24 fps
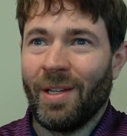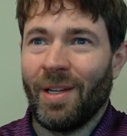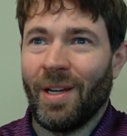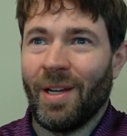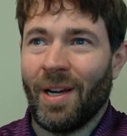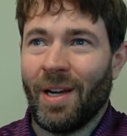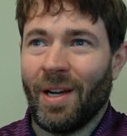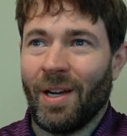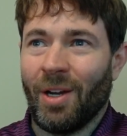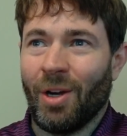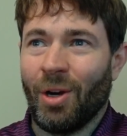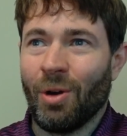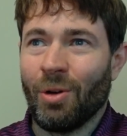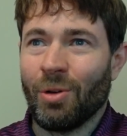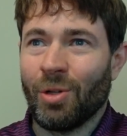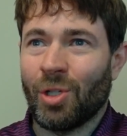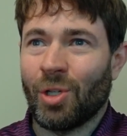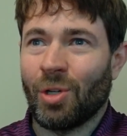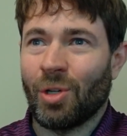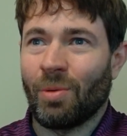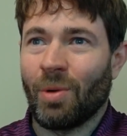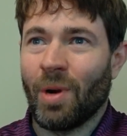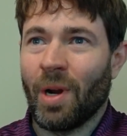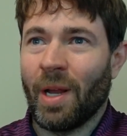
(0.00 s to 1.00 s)
uh,
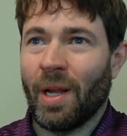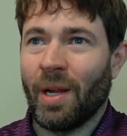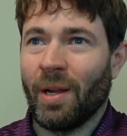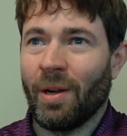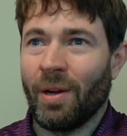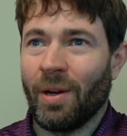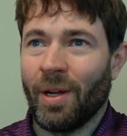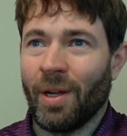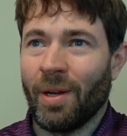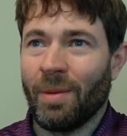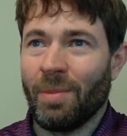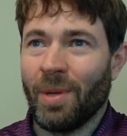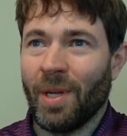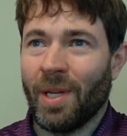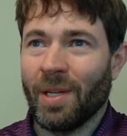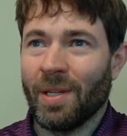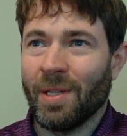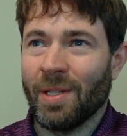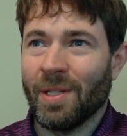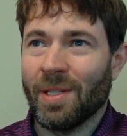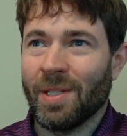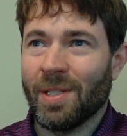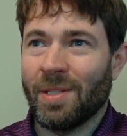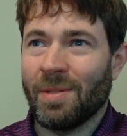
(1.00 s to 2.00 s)
host you're running on
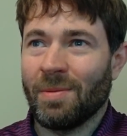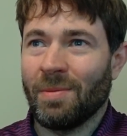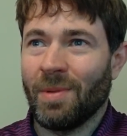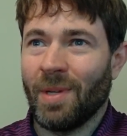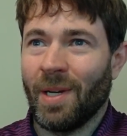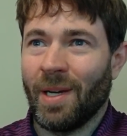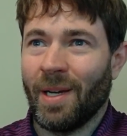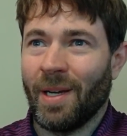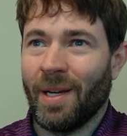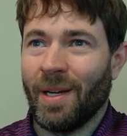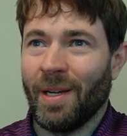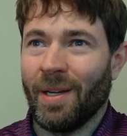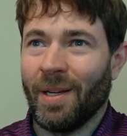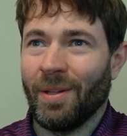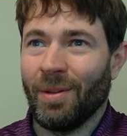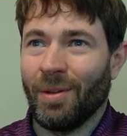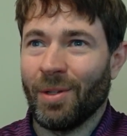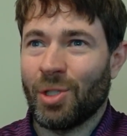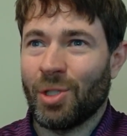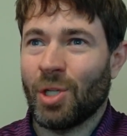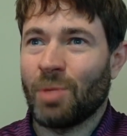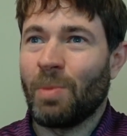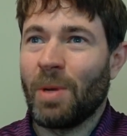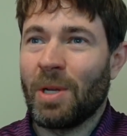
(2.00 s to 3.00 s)
because uh,
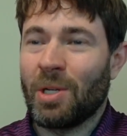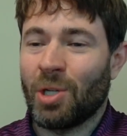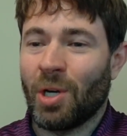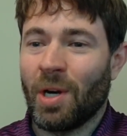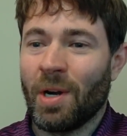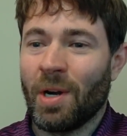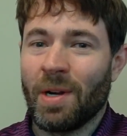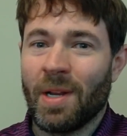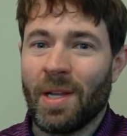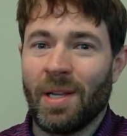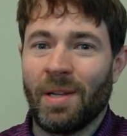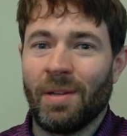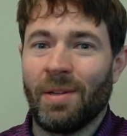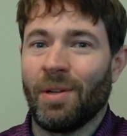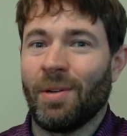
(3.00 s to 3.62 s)
let's just be trendy.